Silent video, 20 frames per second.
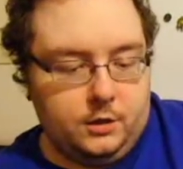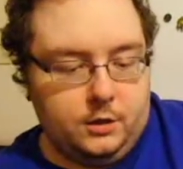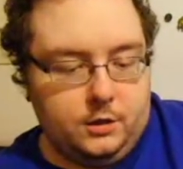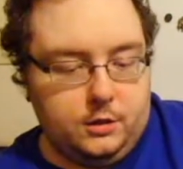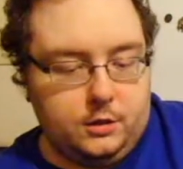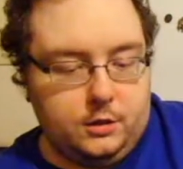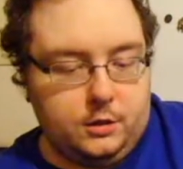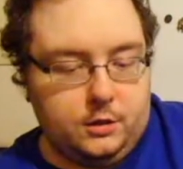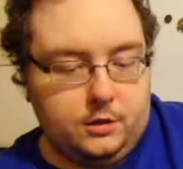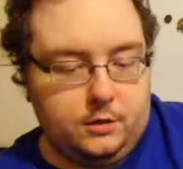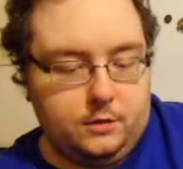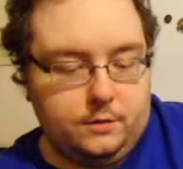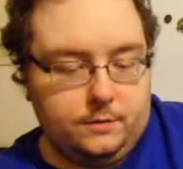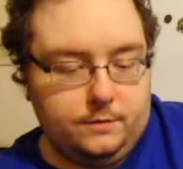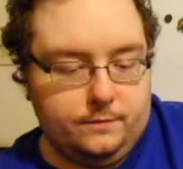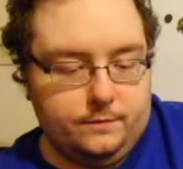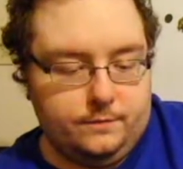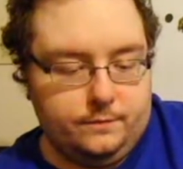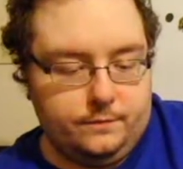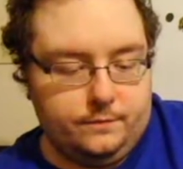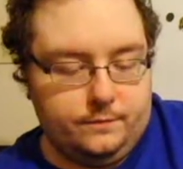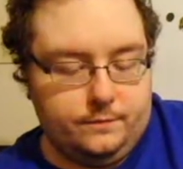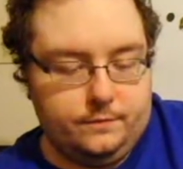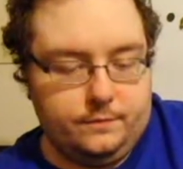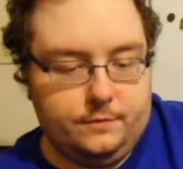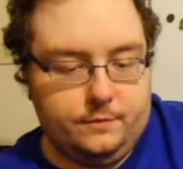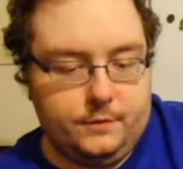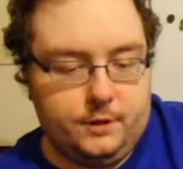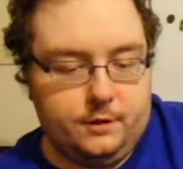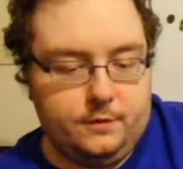Now,
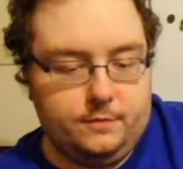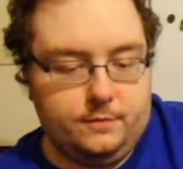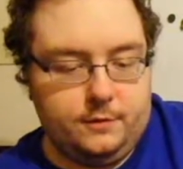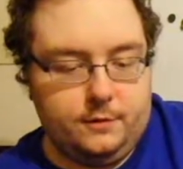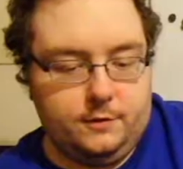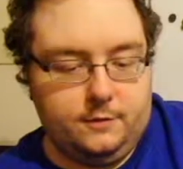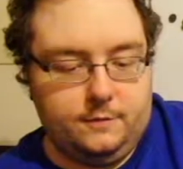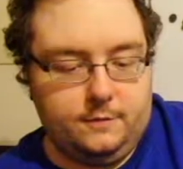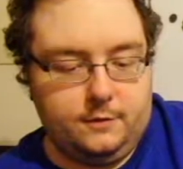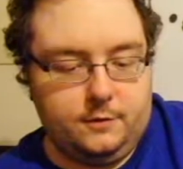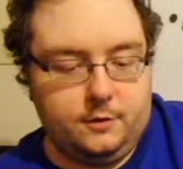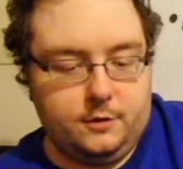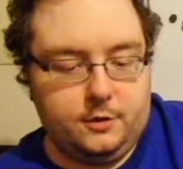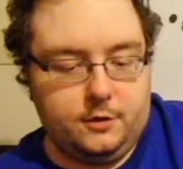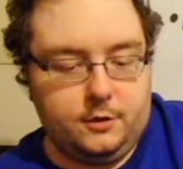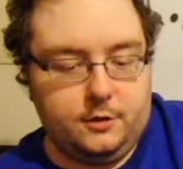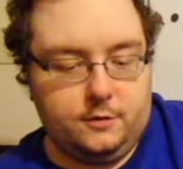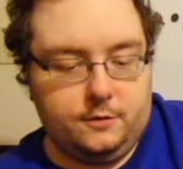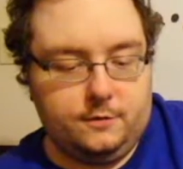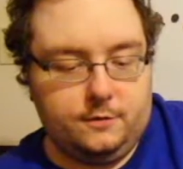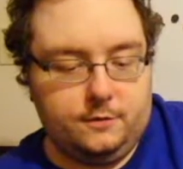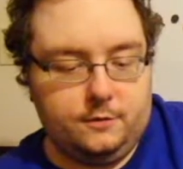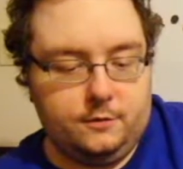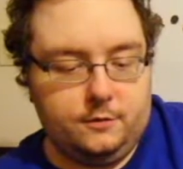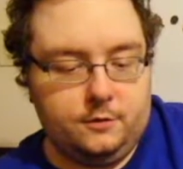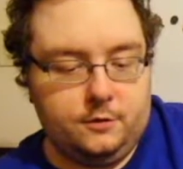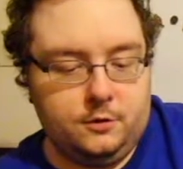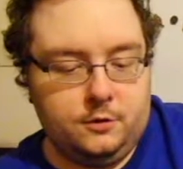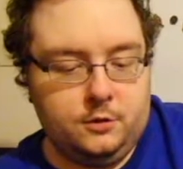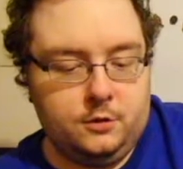I'm gonna be very careful,
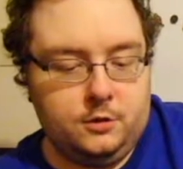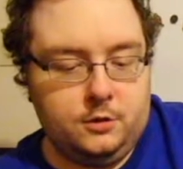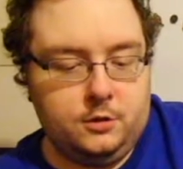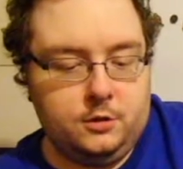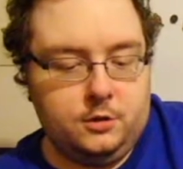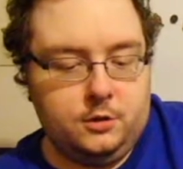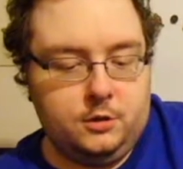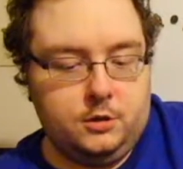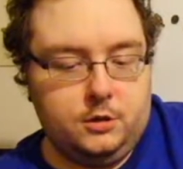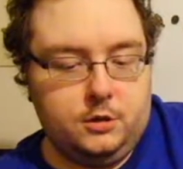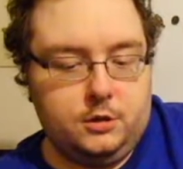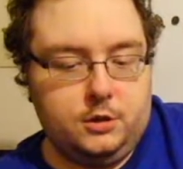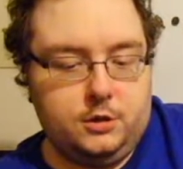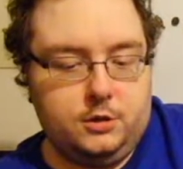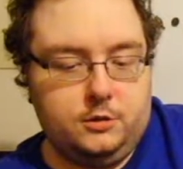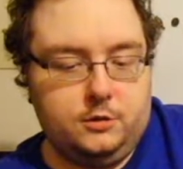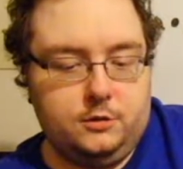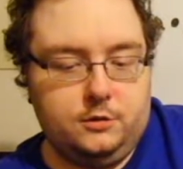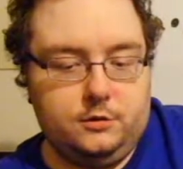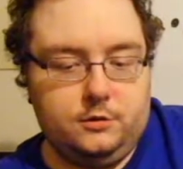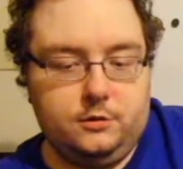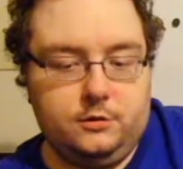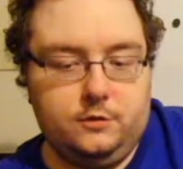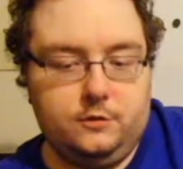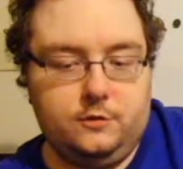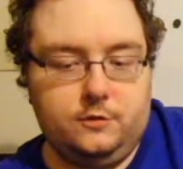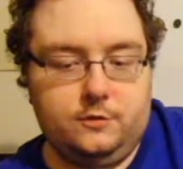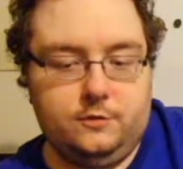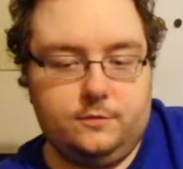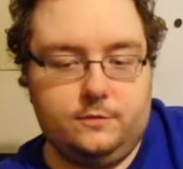and you
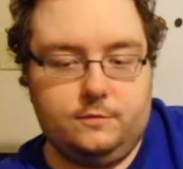just